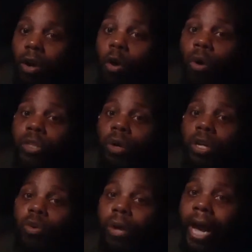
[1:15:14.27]
or it's going
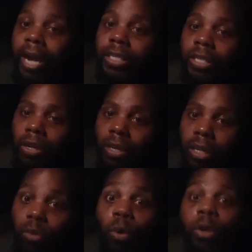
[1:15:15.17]
to do it
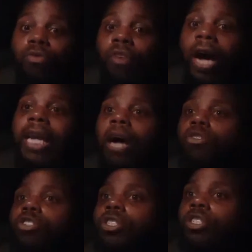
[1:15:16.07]
externally when you find
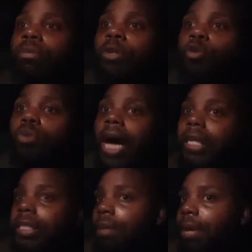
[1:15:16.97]
out some new
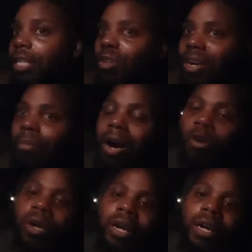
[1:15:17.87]
knowledge. And I'm not talking
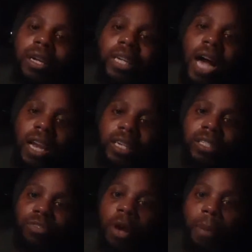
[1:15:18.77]
about knowledge
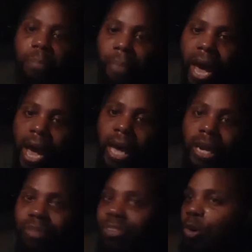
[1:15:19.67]
of man,
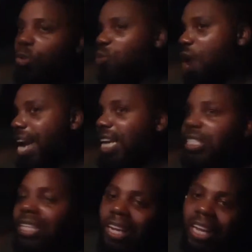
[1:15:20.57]
of
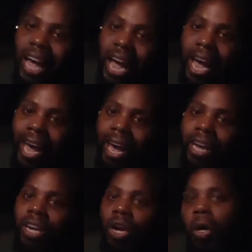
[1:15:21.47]
race,
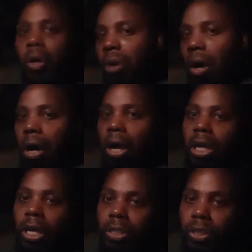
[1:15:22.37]
land, all
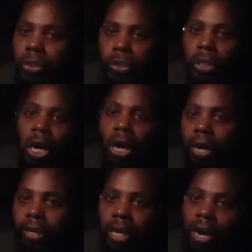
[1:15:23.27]
this, the
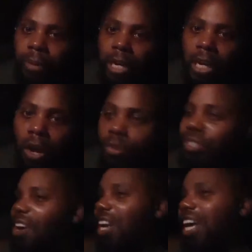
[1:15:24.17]
sun coming
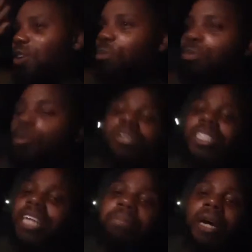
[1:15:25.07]
closer, all that old
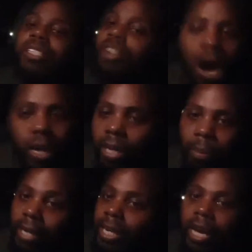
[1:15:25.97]
bullshit. I'm not
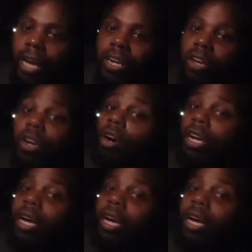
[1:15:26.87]
talking about that. No,